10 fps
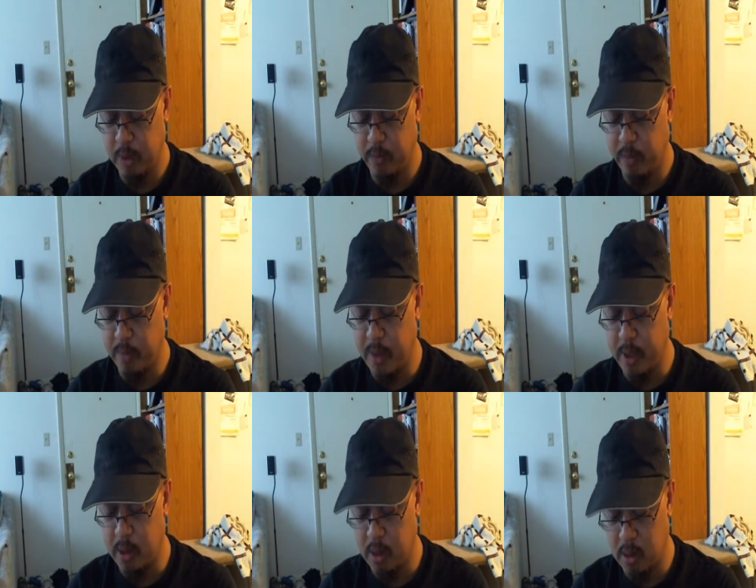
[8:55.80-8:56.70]
very
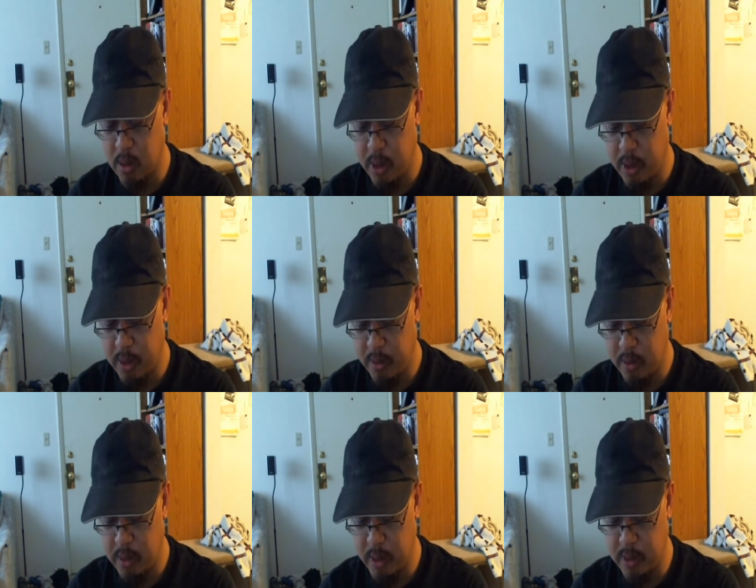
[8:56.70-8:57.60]
minor
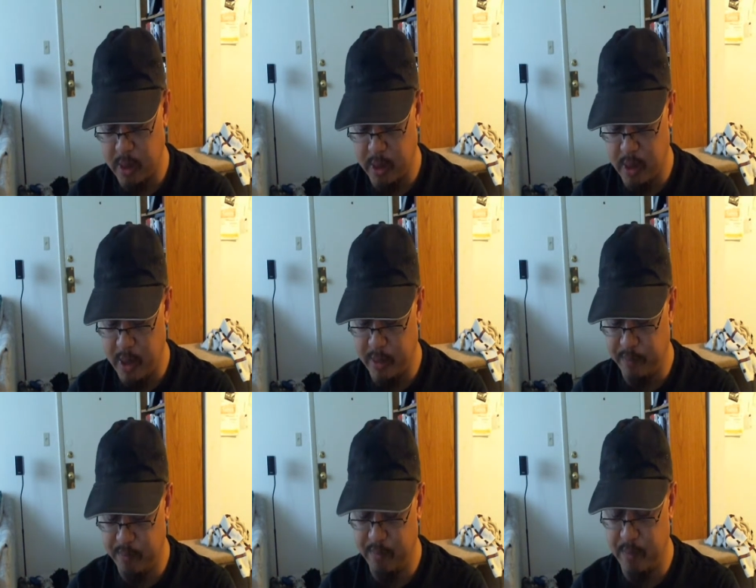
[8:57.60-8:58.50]
things that I'm
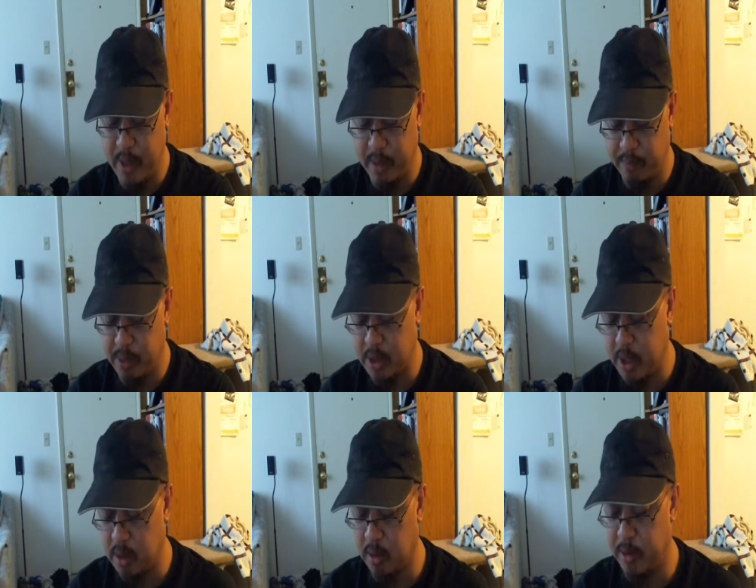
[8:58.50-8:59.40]
not
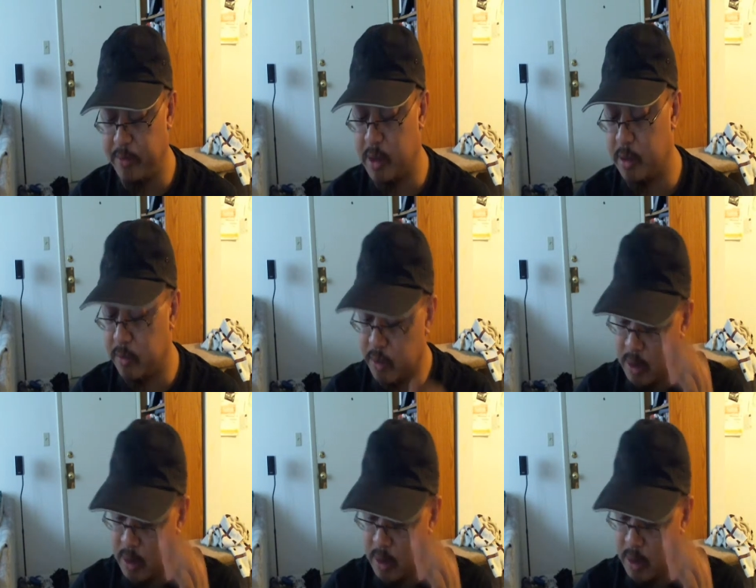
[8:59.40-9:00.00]
particularly fond of,